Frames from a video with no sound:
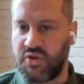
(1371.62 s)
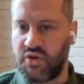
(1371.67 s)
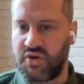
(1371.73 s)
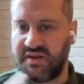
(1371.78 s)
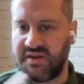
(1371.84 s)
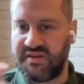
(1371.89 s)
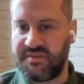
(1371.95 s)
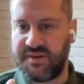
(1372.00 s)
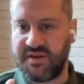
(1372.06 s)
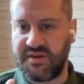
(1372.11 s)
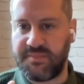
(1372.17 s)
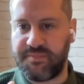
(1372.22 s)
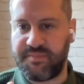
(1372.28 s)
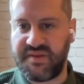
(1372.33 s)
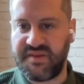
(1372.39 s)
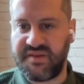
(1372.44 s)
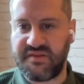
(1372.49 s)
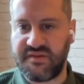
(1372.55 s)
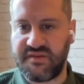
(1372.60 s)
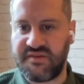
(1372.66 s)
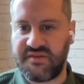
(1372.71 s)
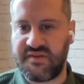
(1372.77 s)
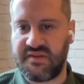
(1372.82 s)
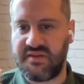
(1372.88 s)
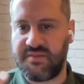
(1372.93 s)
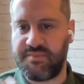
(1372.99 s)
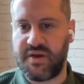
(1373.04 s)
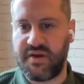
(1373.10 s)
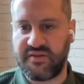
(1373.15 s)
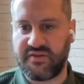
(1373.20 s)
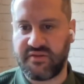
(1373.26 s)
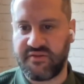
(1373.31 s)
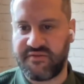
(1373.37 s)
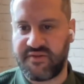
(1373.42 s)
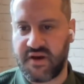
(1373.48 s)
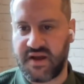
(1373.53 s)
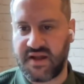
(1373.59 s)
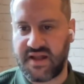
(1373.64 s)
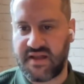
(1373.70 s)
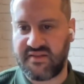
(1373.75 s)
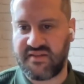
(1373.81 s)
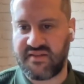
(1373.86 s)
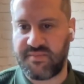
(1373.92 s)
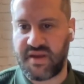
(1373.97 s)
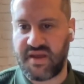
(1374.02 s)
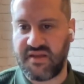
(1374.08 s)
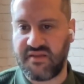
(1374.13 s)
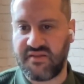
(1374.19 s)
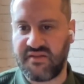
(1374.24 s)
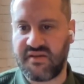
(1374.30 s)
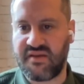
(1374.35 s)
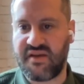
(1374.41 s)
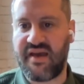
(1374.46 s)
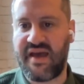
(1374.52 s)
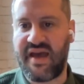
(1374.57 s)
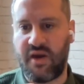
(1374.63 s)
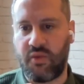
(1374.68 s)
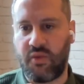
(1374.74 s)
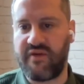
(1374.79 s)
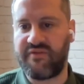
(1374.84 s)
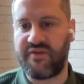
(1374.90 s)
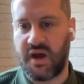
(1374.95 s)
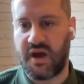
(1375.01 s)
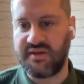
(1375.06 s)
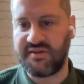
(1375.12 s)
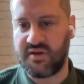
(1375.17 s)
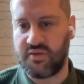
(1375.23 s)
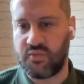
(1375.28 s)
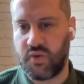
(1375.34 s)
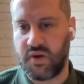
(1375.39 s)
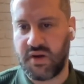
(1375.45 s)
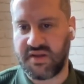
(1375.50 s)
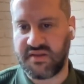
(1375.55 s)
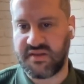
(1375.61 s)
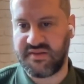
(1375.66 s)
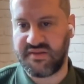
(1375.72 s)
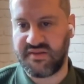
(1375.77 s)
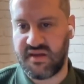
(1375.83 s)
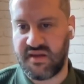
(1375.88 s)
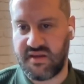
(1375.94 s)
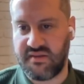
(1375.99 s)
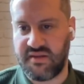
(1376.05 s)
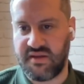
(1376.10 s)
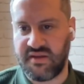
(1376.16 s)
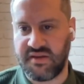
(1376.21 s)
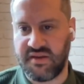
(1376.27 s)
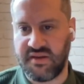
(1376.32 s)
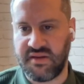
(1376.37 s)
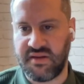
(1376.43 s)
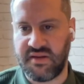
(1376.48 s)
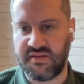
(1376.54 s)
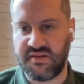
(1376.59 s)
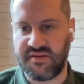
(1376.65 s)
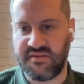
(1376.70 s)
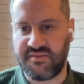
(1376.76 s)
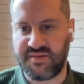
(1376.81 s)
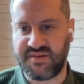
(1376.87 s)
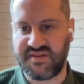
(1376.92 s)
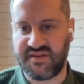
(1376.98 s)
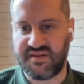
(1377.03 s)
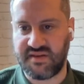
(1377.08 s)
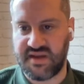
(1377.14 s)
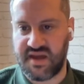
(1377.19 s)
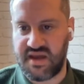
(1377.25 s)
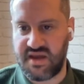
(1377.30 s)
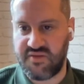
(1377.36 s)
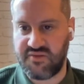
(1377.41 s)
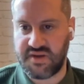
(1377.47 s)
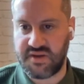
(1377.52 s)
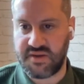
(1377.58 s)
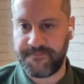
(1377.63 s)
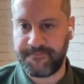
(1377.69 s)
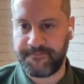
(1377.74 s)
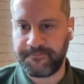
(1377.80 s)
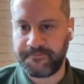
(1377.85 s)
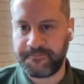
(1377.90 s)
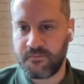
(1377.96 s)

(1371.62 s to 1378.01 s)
I'm looking to build a business in the personal finance space. However, I don't work in this particular area.